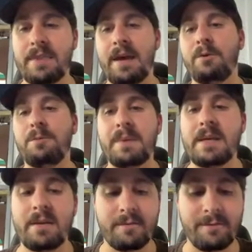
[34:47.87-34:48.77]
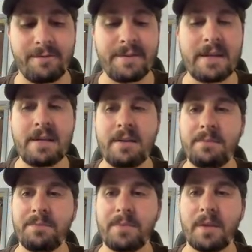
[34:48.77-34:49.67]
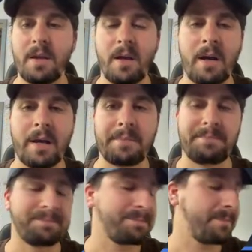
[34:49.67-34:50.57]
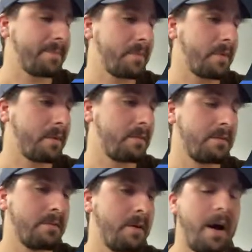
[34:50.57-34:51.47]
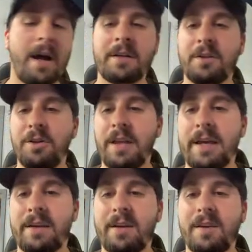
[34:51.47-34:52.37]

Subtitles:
That would be v on click.